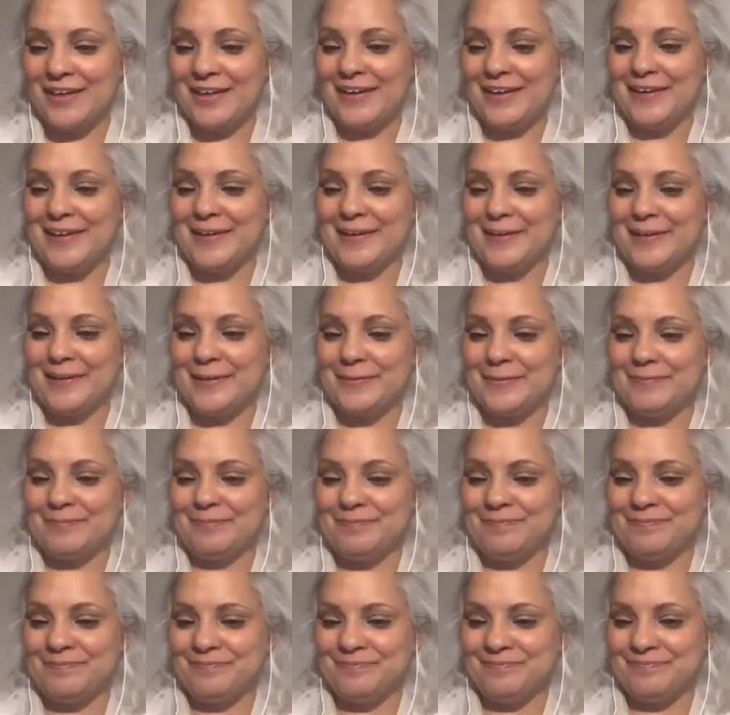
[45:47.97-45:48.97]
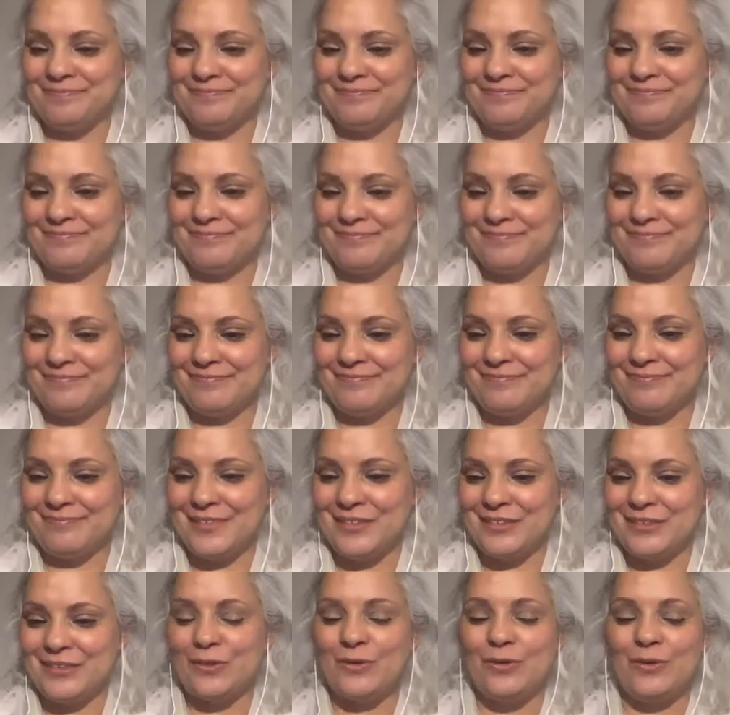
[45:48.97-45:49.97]

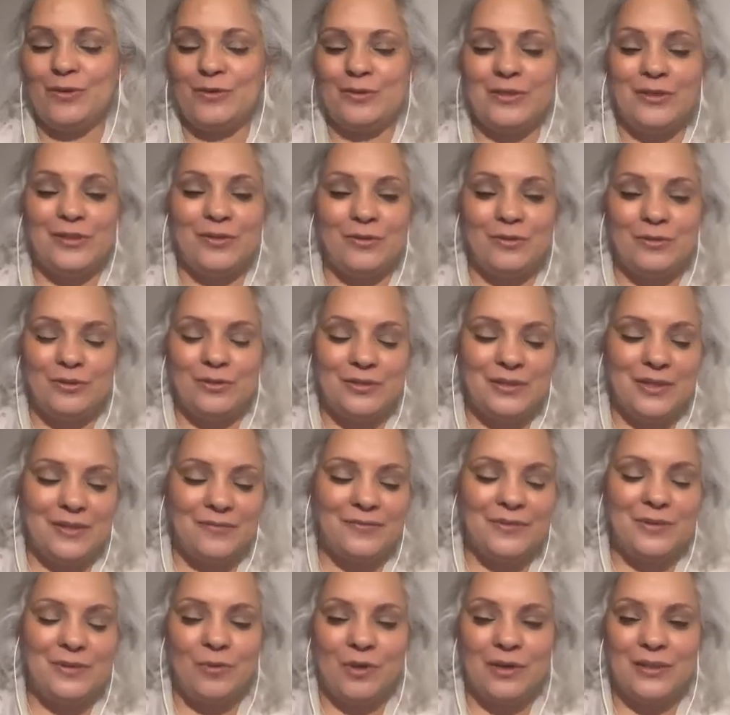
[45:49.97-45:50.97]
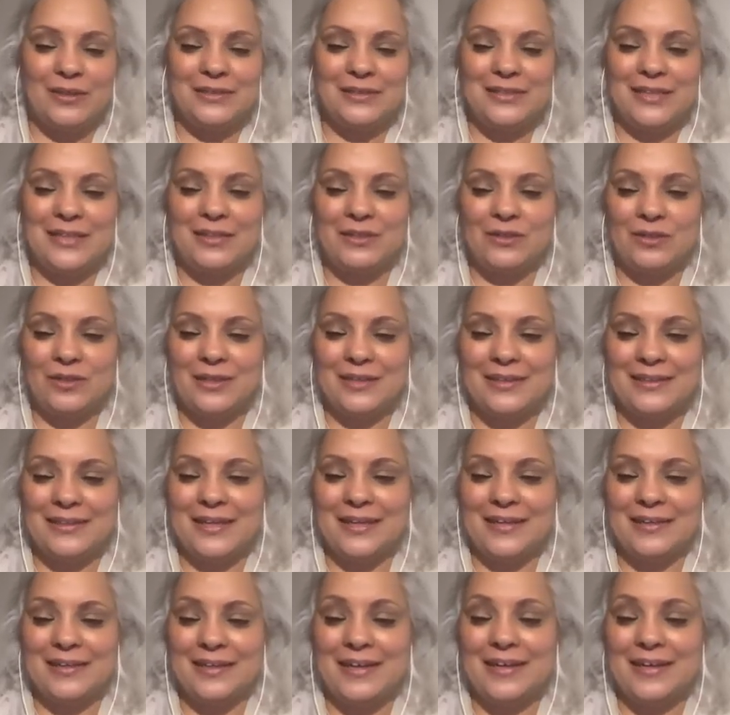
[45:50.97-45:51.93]
So, you know, you definitely want to take a look at that.